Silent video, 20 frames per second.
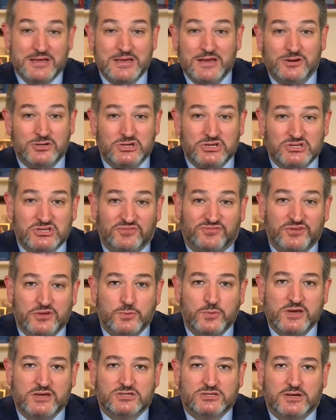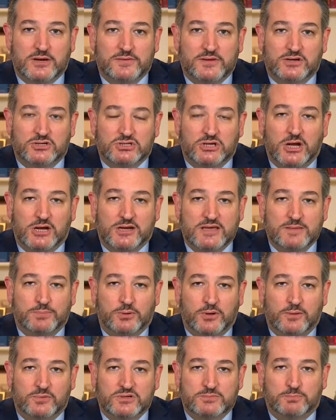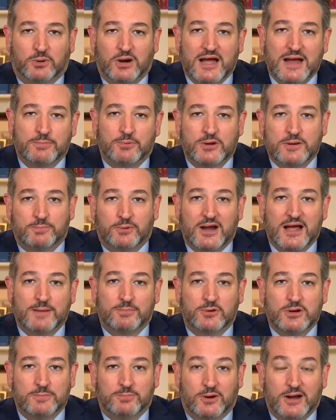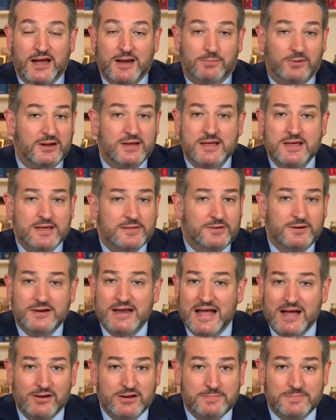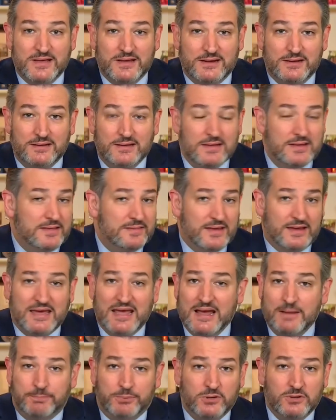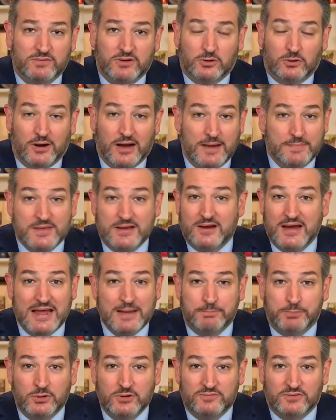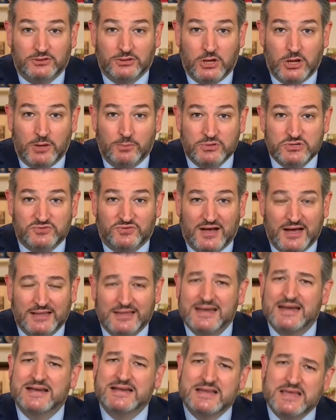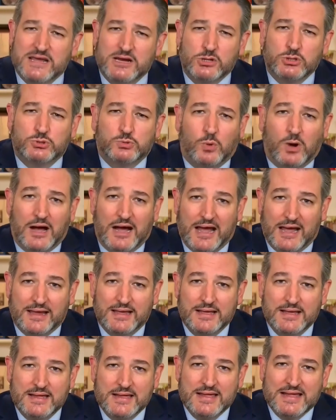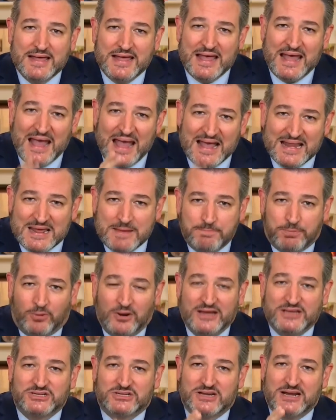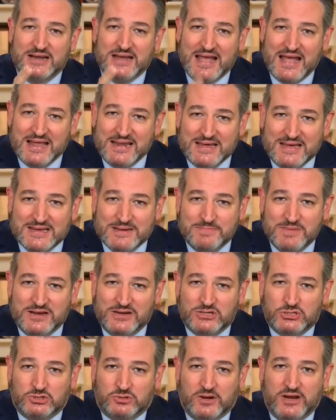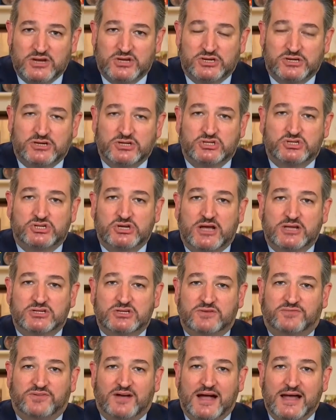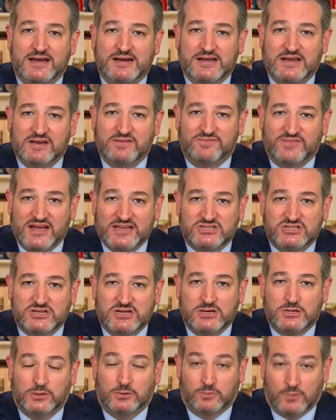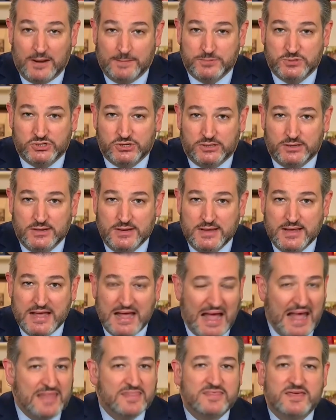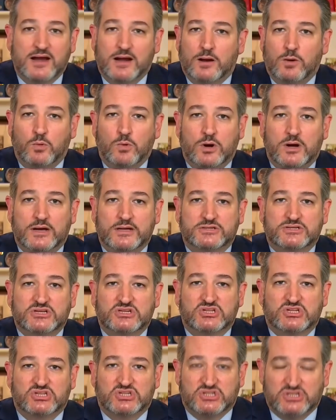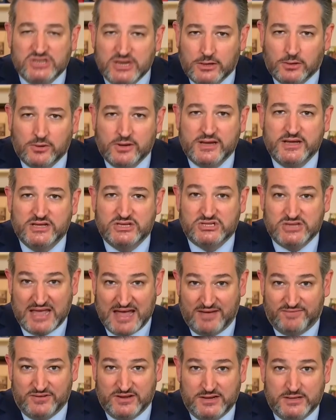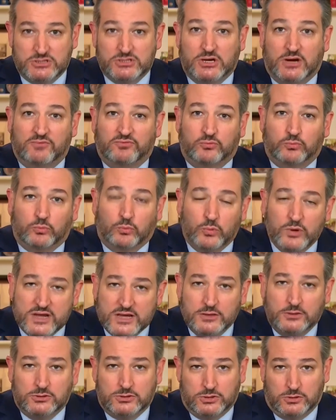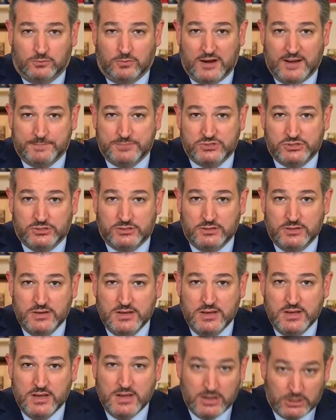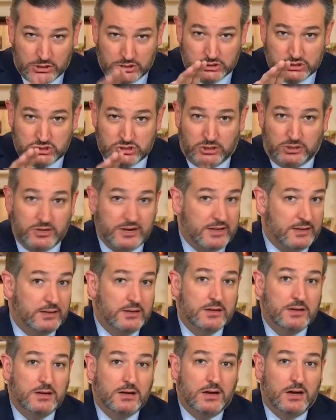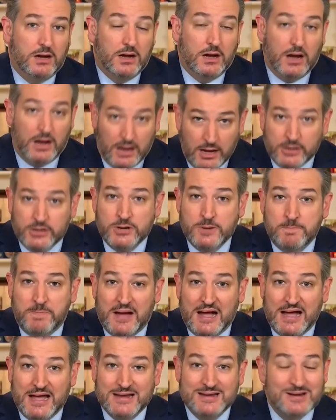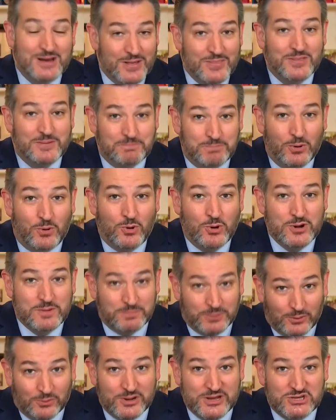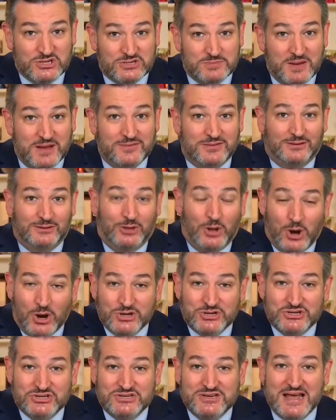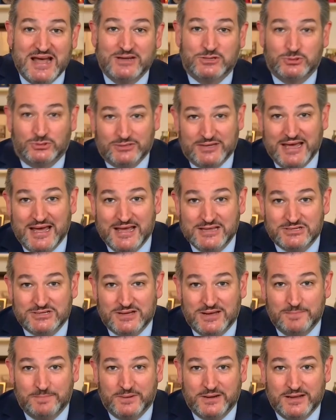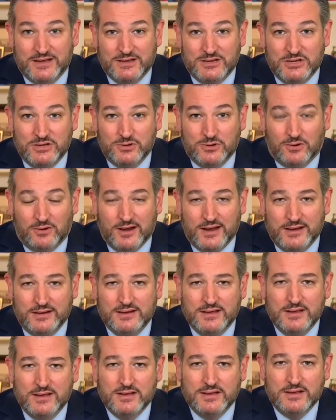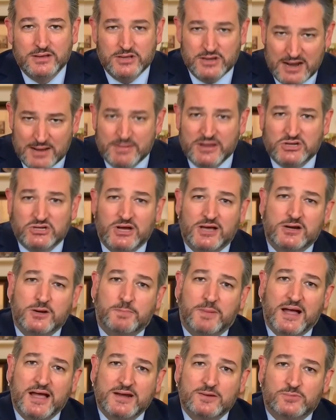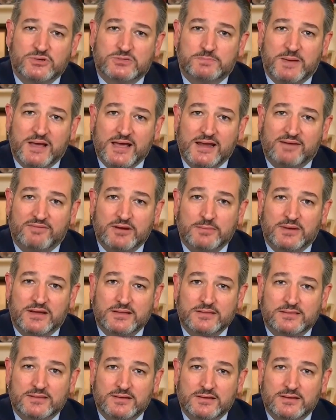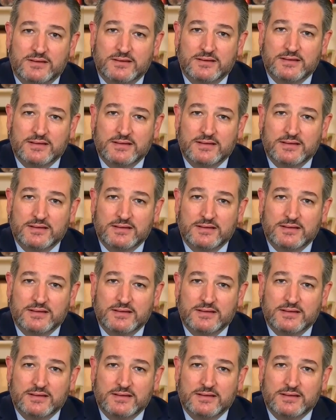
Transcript: You, you know, just a few weeks ago, their talking point was bribery, bribery, bribery. They're now admitting they can't prove a crime, they can't prove a law was violated, and here's why any president, any administration is justified in investing corruption. And there was serious evidence of real corruption concerning Hunter Biden on the board of Burisma, the largest natural gas company in Ukraine. You know how much Hunter Biden was paid every month?